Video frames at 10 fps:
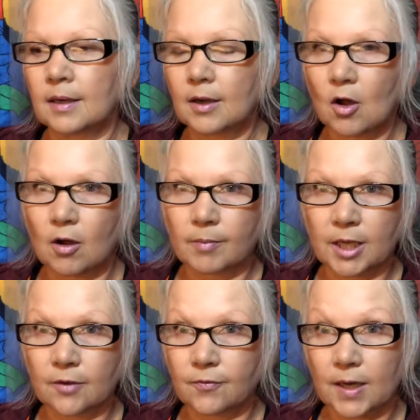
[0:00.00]

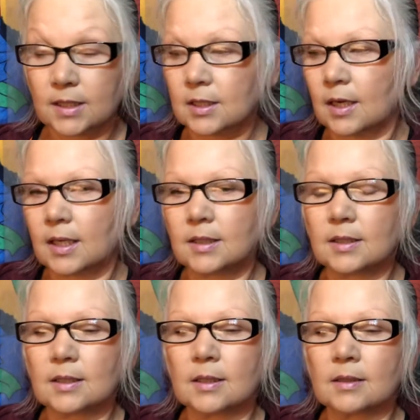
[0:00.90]
calming effect,
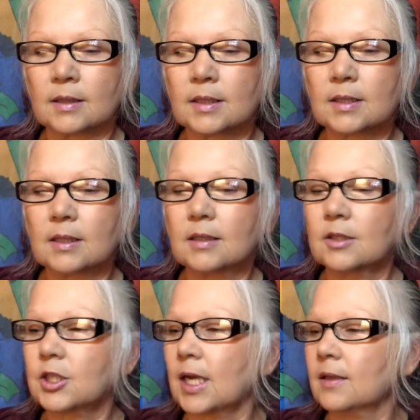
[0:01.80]
guys. Let's see the
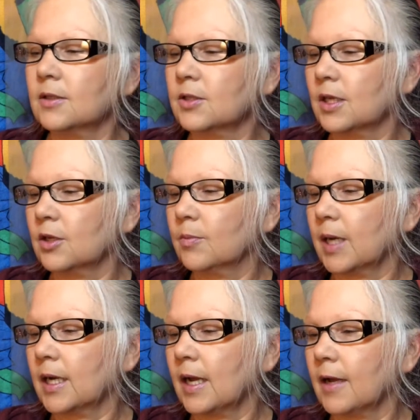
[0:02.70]
challenge that you
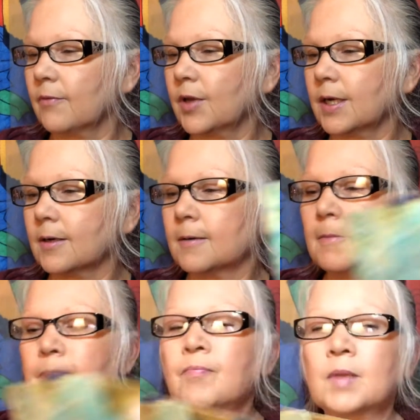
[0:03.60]
might have here.
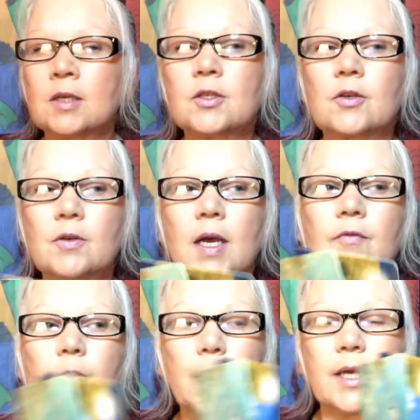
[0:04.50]
So you have
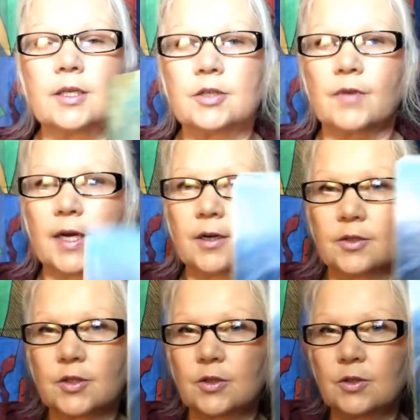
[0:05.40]
the Page of Air.
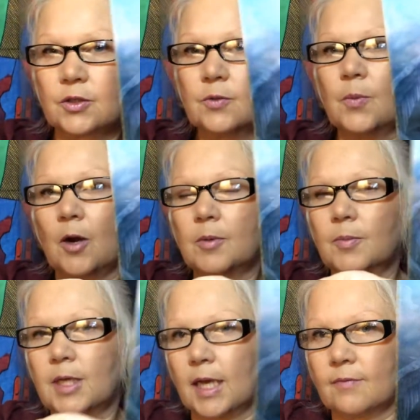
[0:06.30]
So you do
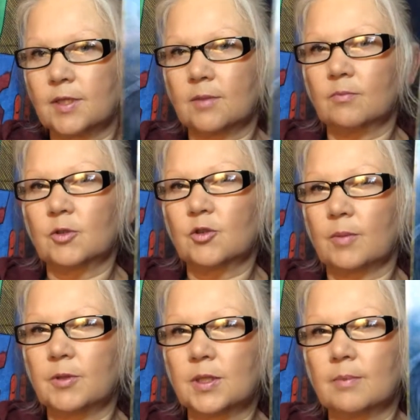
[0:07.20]
probably some
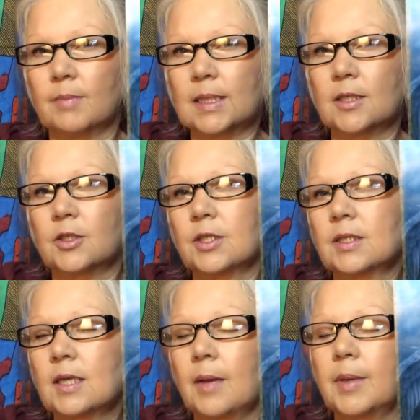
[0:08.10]
troublesome
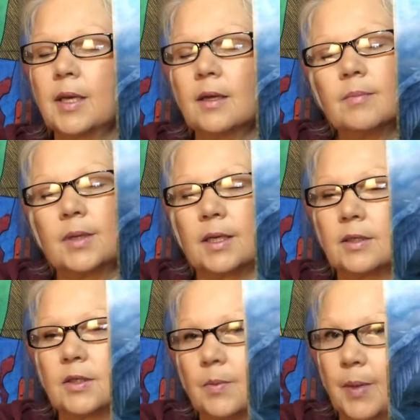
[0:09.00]
messages coming in
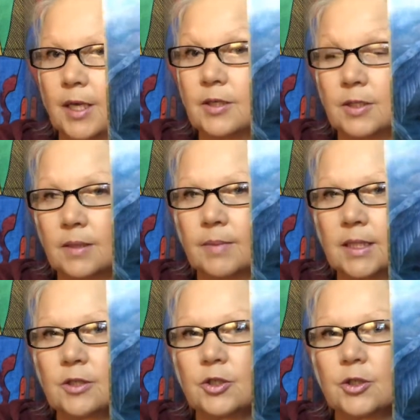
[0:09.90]
because the page is a
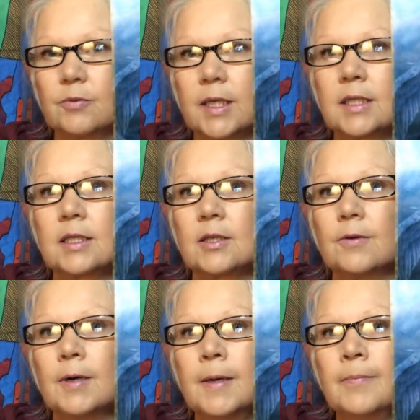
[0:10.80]
messenger, right?
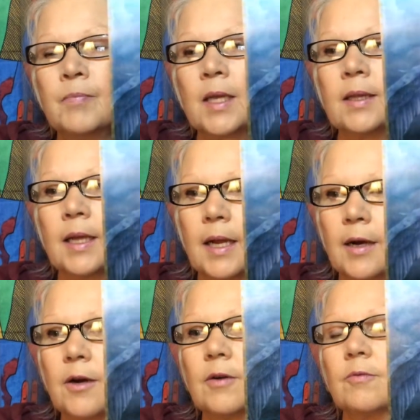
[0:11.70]
So, and the
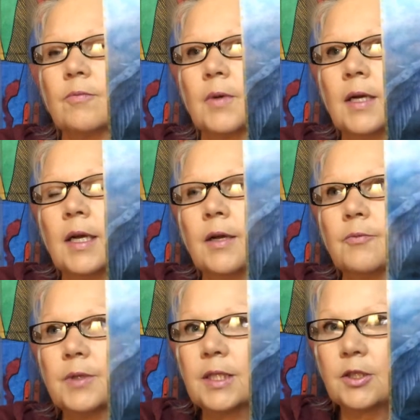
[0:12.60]
air, it
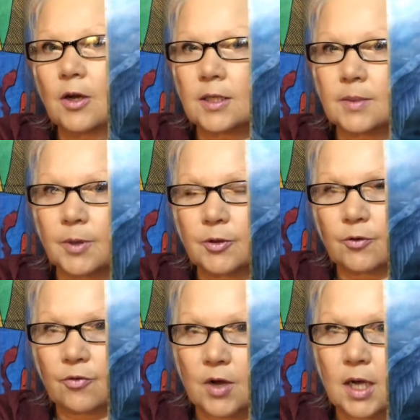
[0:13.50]
really talks about your
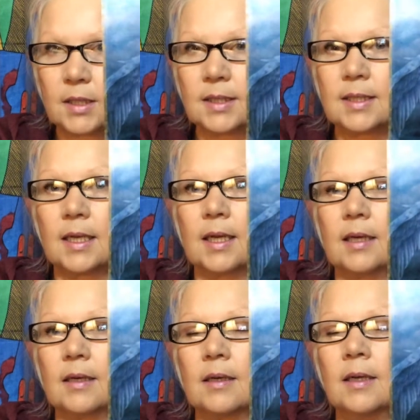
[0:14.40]
thoughts
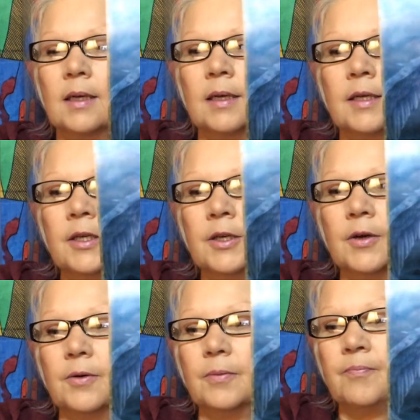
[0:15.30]
and, you
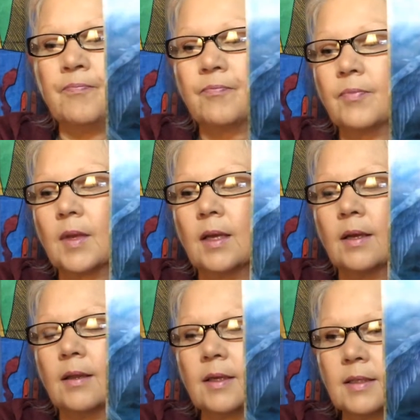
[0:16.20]
know,
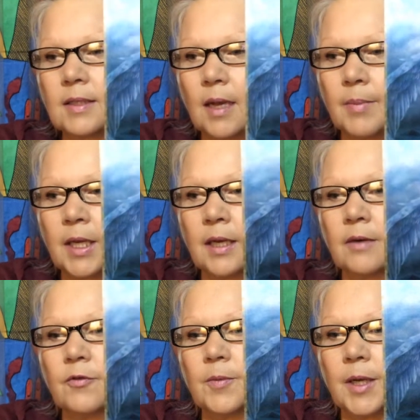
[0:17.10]
things coming
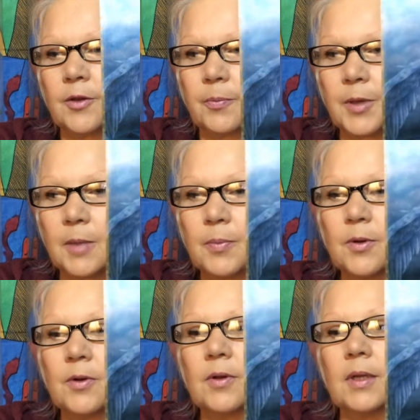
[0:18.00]
in from other
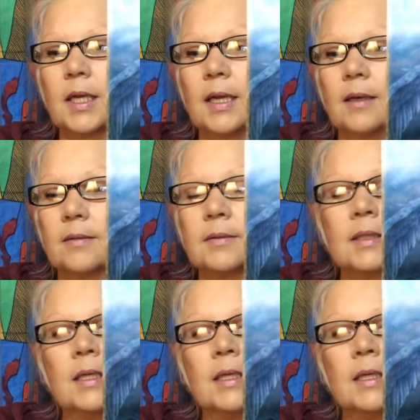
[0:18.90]
people, and